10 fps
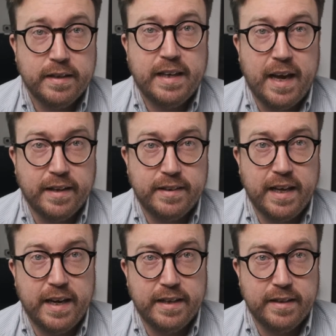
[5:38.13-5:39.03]
can't
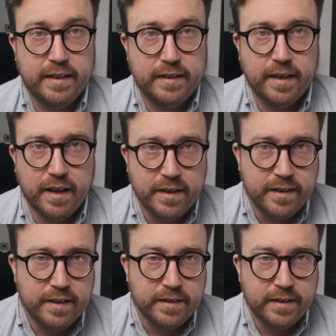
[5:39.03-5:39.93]
get anything
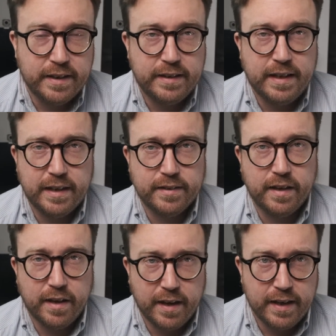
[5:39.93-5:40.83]
done, and they can't
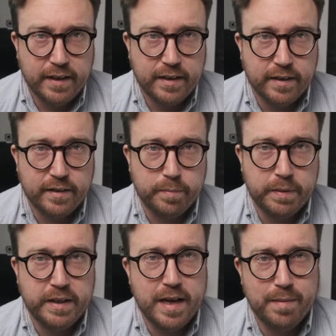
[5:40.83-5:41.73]
align, and that the
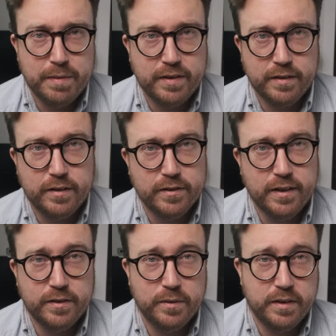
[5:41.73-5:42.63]
PM isn't good
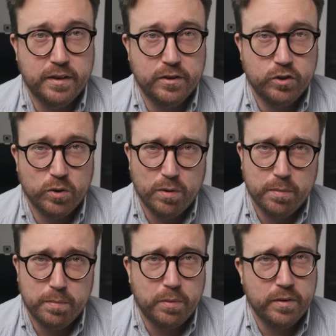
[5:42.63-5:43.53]
at doing their
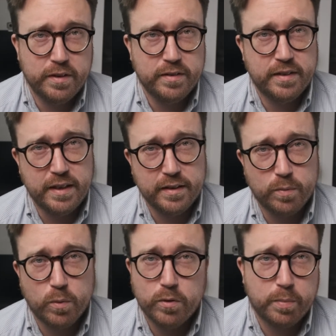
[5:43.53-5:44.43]
job, or they're setting the
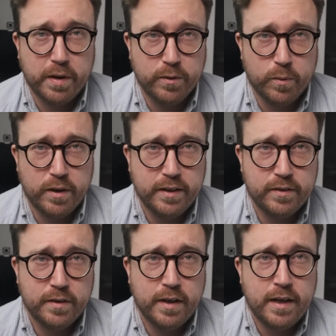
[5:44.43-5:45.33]
wrong
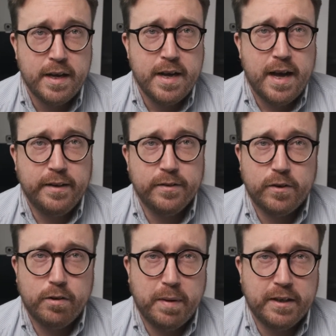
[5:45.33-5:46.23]
priorities. And you
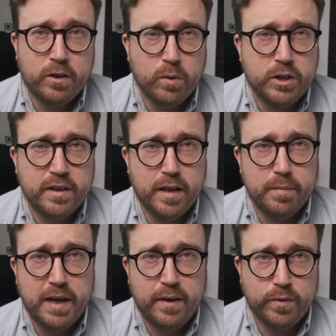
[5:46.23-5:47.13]
start by coaching them
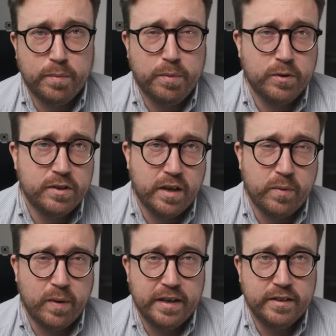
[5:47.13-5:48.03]
on how to approach that
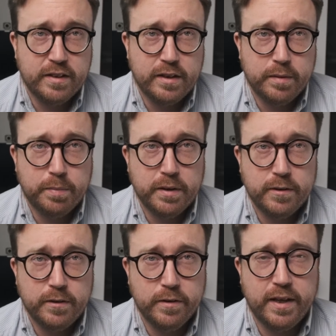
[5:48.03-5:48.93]
relationship.
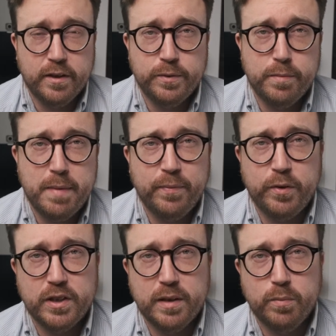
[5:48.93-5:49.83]
You then go to
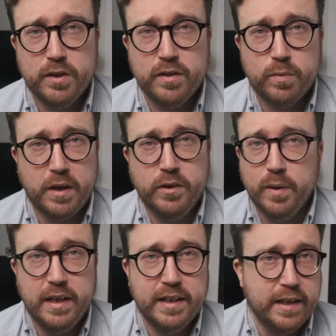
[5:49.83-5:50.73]
mentorship, which is where you
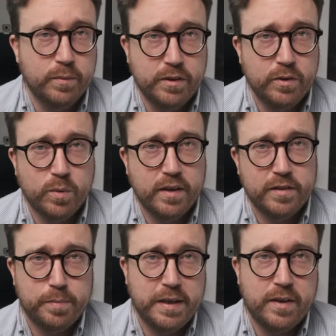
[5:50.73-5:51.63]
lean in with your
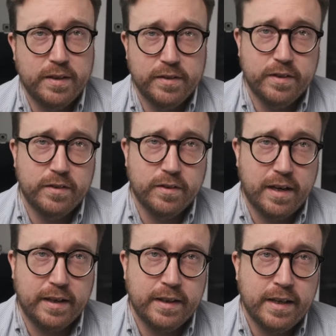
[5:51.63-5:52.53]
experiences on,
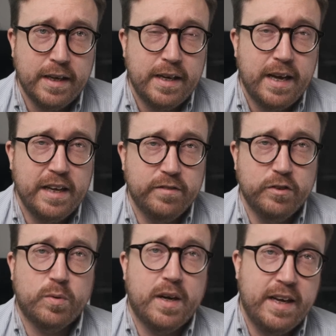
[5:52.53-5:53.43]
like, hey, have you
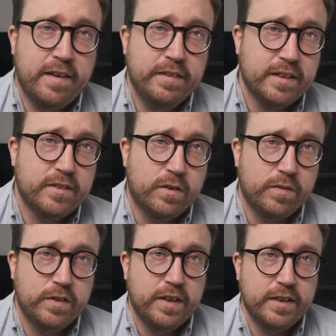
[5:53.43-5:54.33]
tried having this
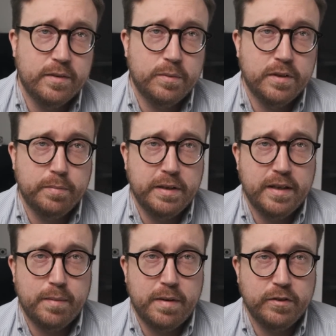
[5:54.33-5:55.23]
conversation with the
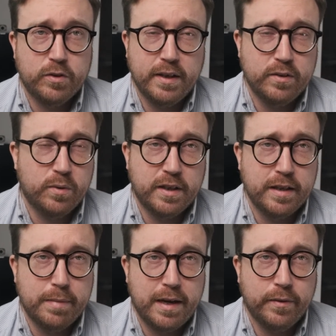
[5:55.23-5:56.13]
PM? Have you tried talking
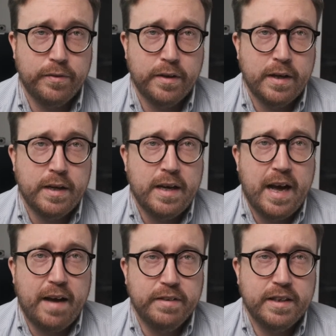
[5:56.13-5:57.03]
about
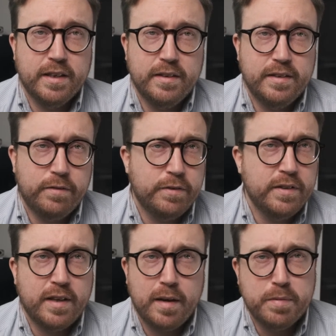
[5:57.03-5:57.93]
having a
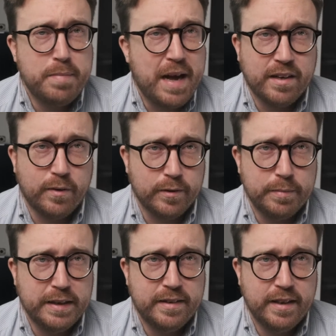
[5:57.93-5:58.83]
different type of backlog
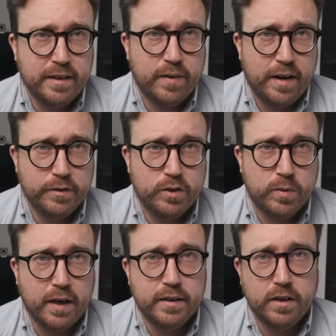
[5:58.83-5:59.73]
meeting? Or have you
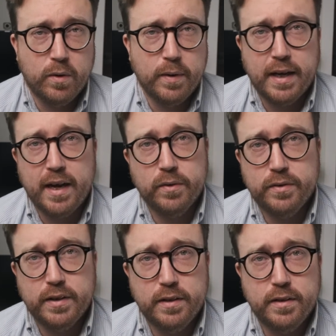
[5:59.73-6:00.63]
tried going
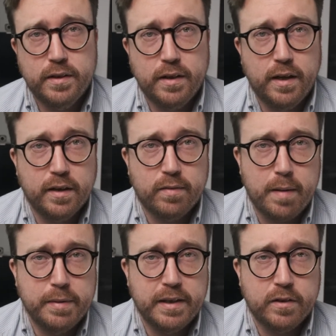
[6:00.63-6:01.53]
out and
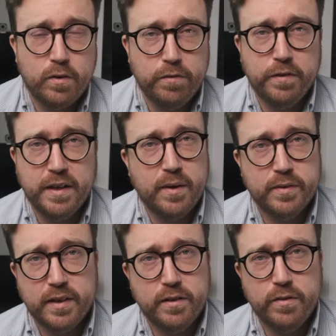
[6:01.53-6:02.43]
grabbing a coffee
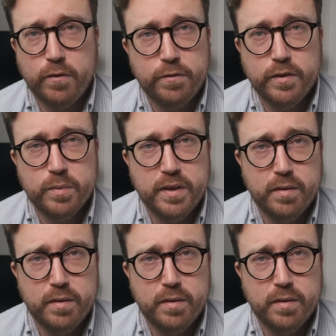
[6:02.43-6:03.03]
outside of the office with